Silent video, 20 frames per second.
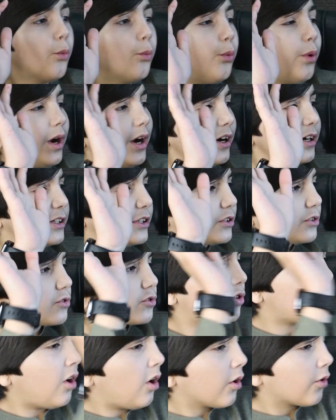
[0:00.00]
Very
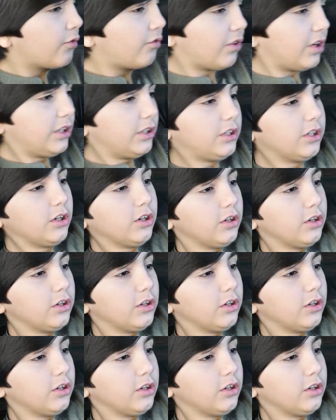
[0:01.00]
strong wind.